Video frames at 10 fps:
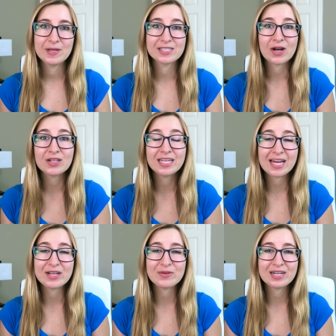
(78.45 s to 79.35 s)
because hardly
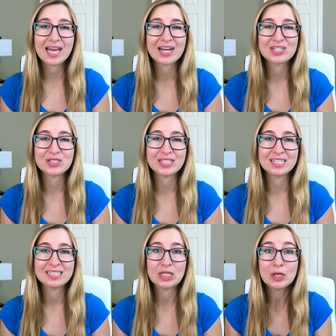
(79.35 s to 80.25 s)
anyone
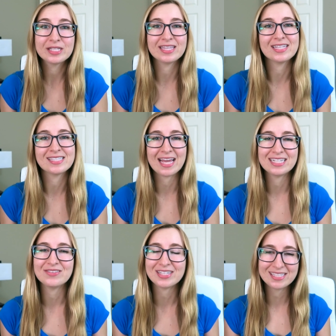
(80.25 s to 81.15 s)
actually looks at the
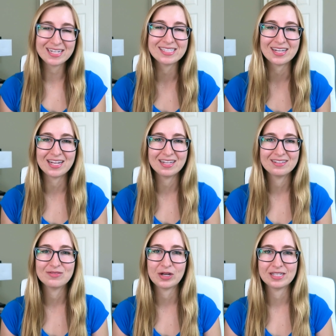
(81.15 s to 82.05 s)
scientific studies on it,
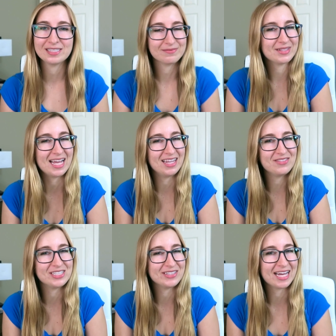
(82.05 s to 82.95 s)
whereas I
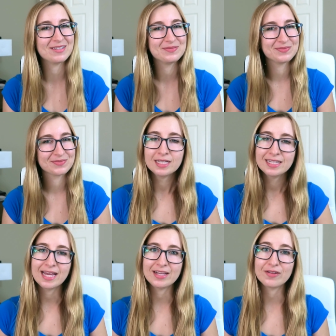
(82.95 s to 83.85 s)
love to do that.
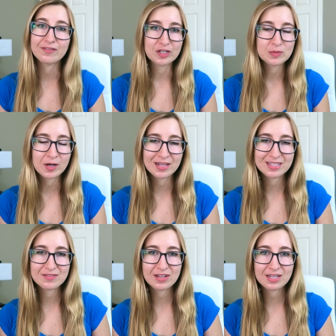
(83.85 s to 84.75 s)
And in the first part of
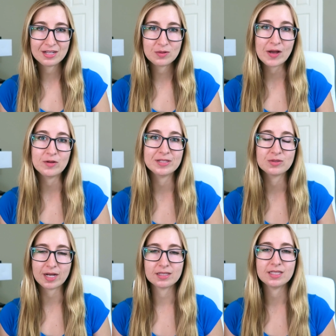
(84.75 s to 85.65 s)
this video, I will be
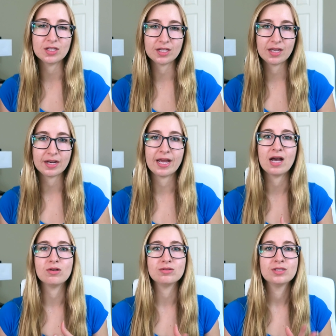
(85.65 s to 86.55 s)
directly looking at
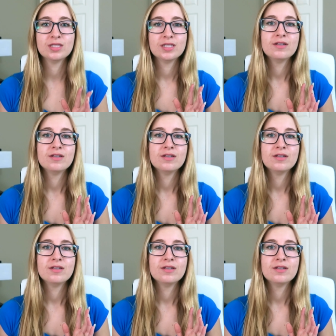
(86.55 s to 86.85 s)
how